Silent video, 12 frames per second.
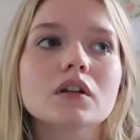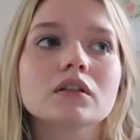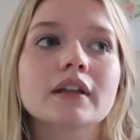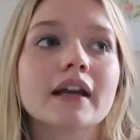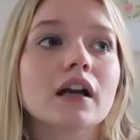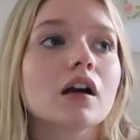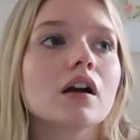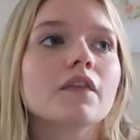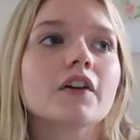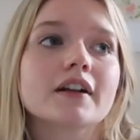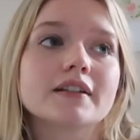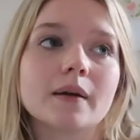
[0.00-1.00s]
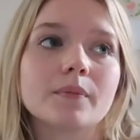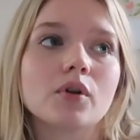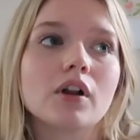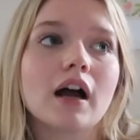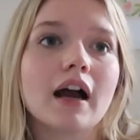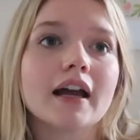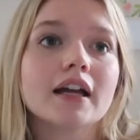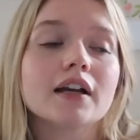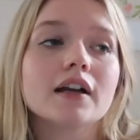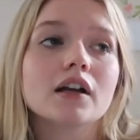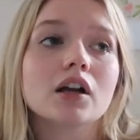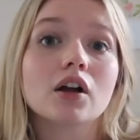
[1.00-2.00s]
like, for example, I,
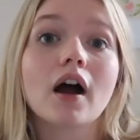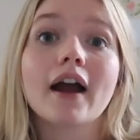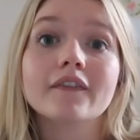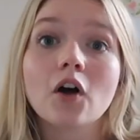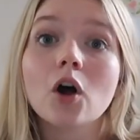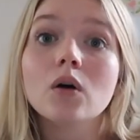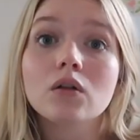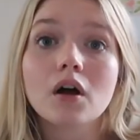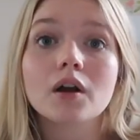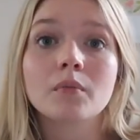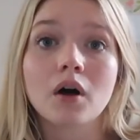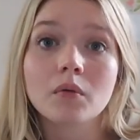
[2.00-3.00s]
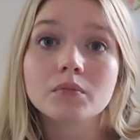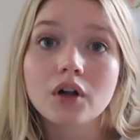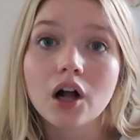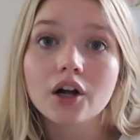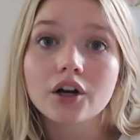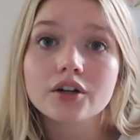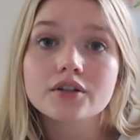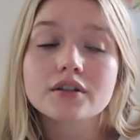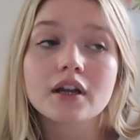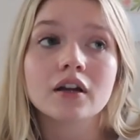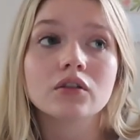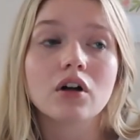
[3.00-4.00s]
I follow a lot of mom
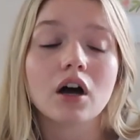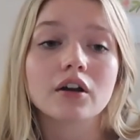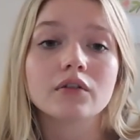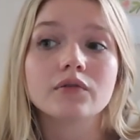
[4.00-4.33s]
bloggers and a lot